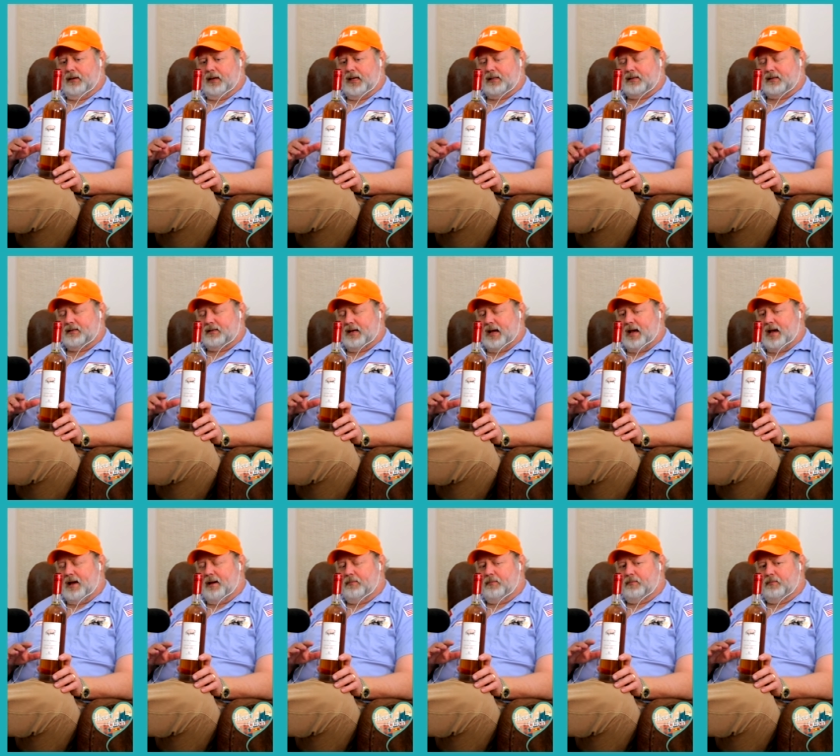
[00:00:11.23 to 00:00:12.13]
At the
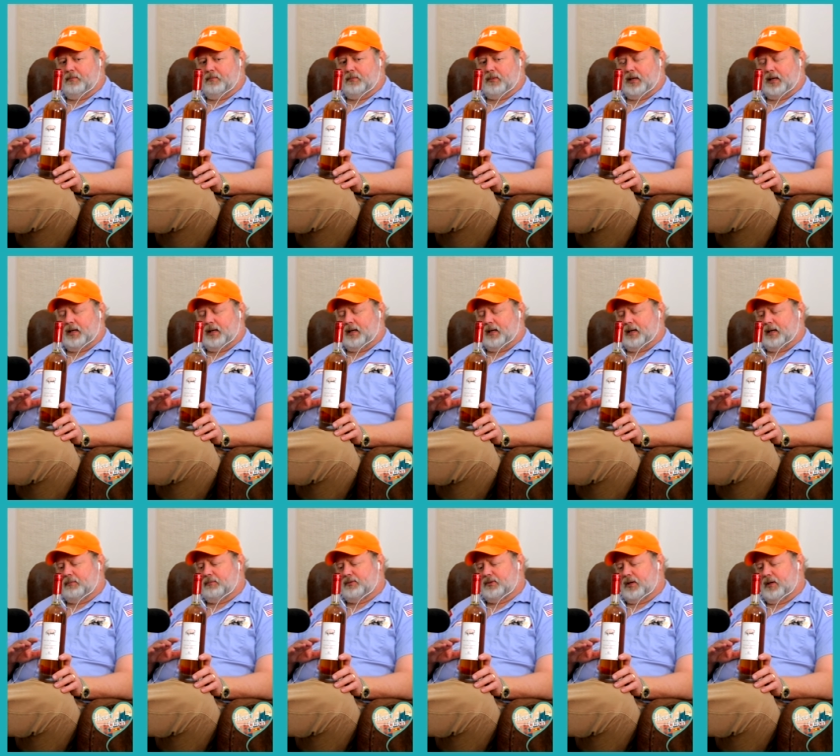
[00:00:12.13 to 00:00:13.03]
time, I,
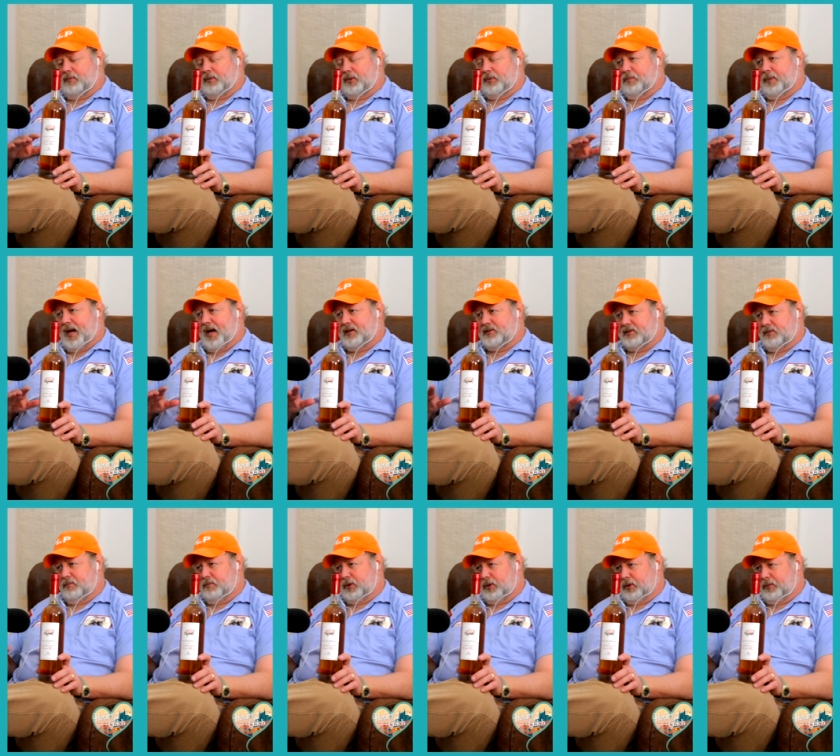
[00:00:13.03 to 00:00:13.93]
I was able to buy
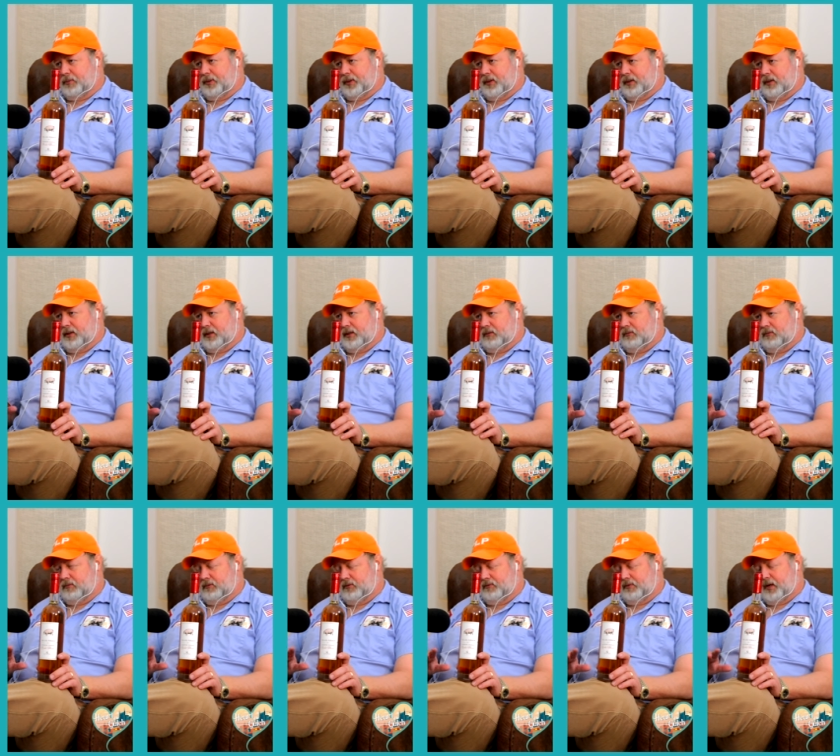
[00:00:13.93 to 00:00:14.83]
some bourbon and
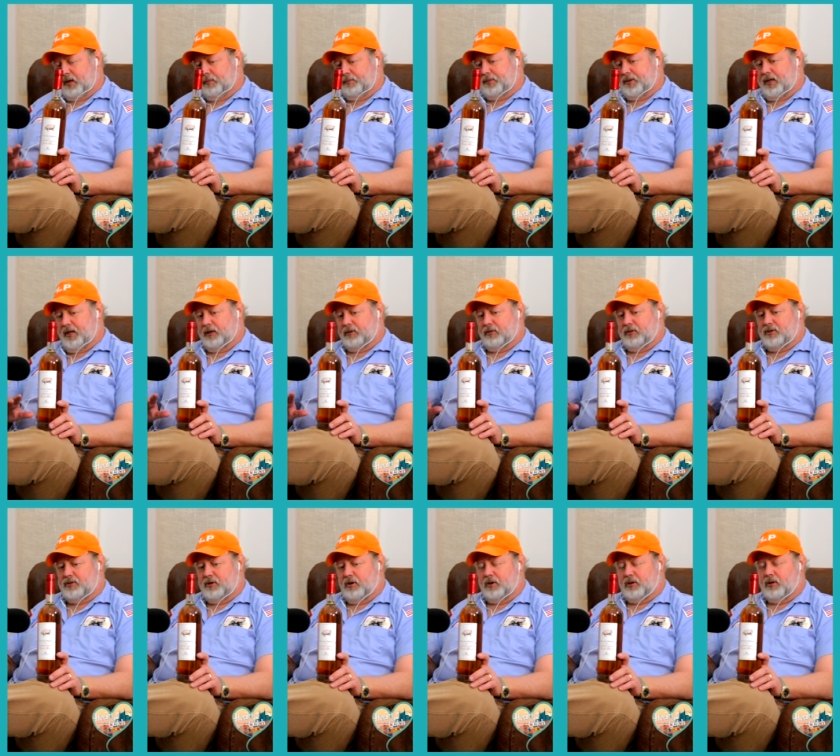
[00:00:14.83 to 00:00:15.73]
then developed a
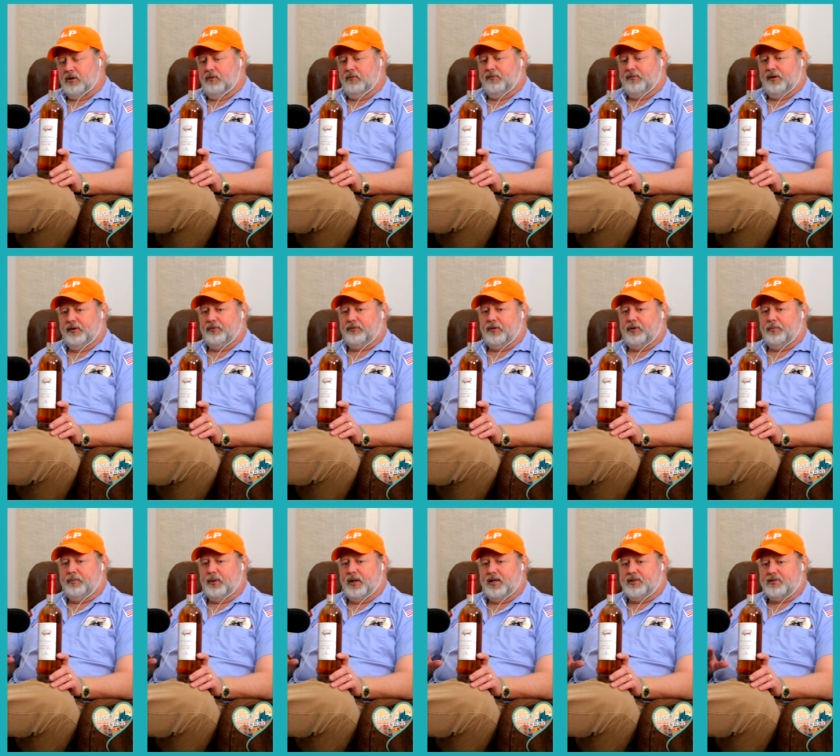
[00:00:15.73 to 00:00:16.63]
hickory charcoal
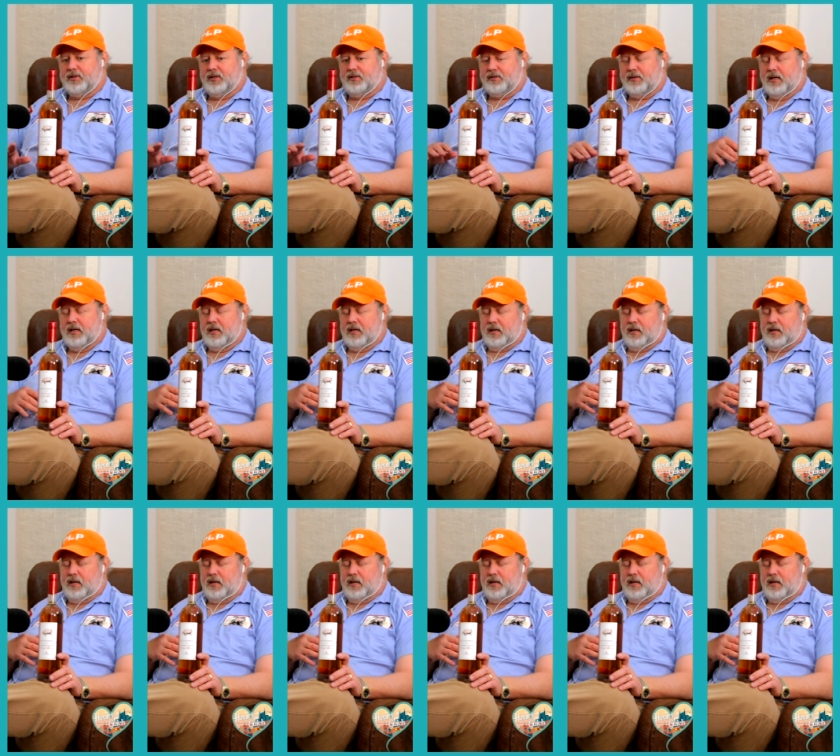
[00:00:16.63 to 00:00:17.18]
filtering process.